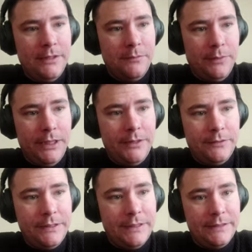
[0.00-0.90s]
By the
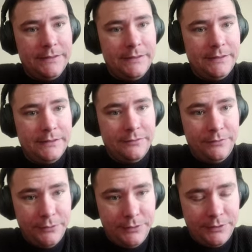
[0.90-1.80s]
way, guys, in the
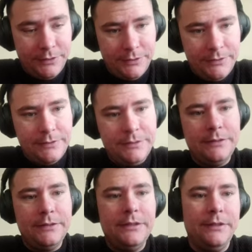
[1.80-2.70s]
future,
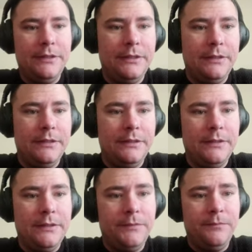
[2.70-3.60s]
in
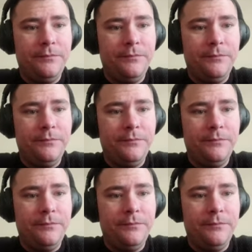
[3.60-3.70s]
uh,